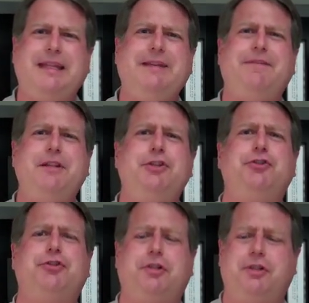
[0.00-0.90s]
If the
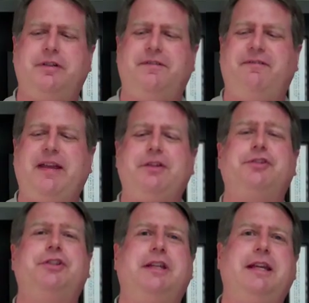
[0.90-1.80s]
insured
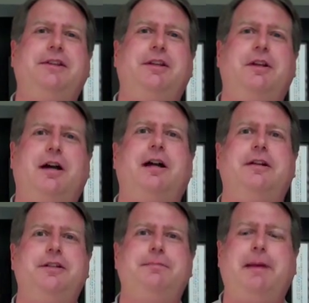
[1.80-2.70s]
fails to get the
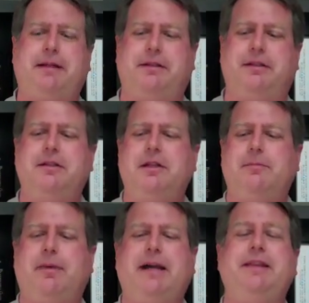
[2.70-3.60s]
car inspected
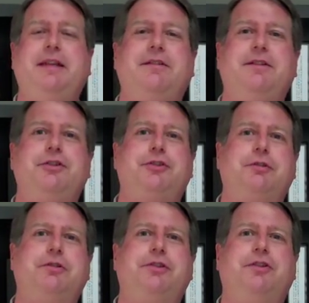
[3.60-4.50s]
by the end of the
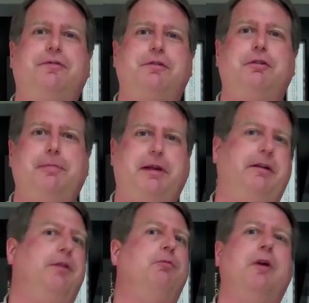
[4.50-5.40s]
insurance deferral period,